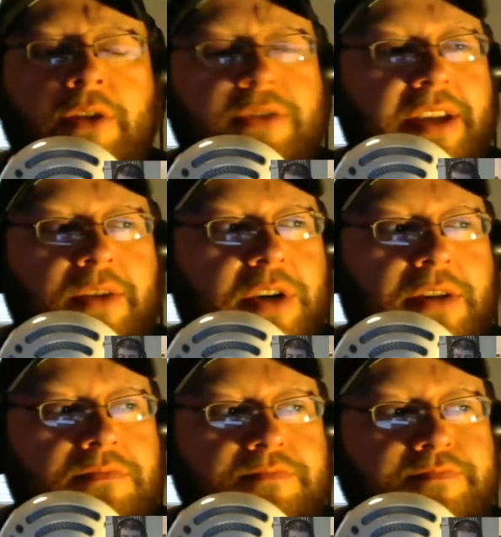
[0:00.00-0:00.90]
think he
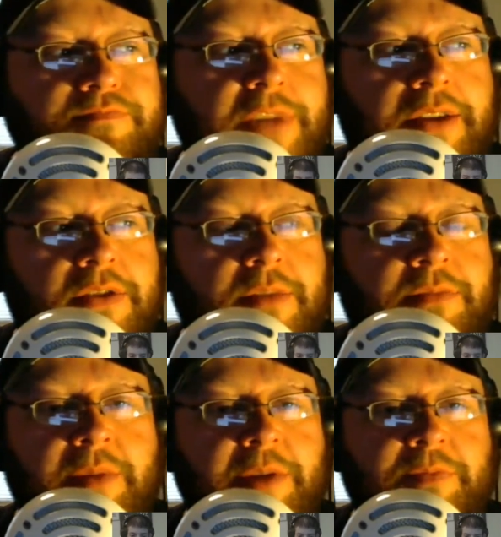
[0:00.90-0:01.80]
will. I don't think.
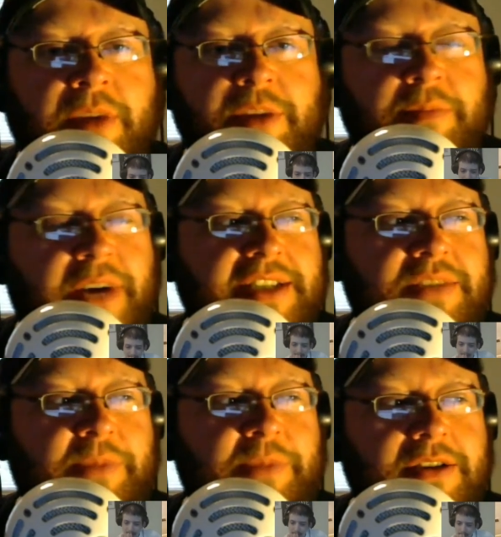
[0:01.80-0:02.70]
Maybe a box of
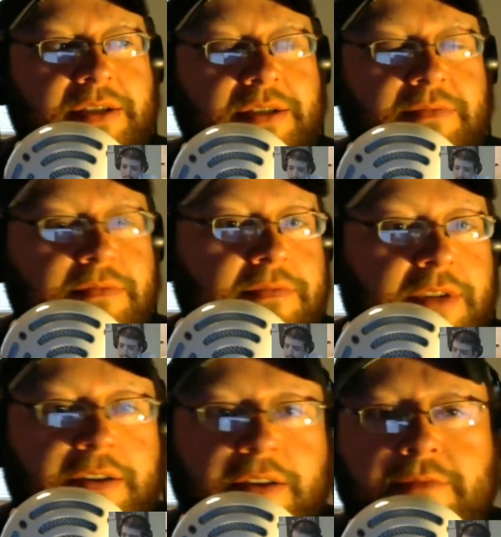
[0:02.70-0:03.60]
spiders. I
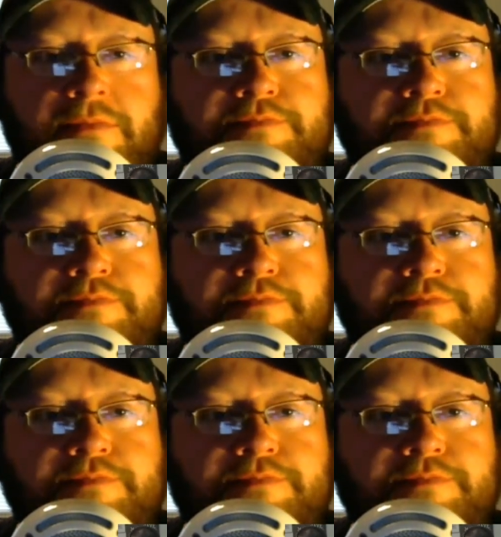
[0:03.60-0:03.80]
don't know.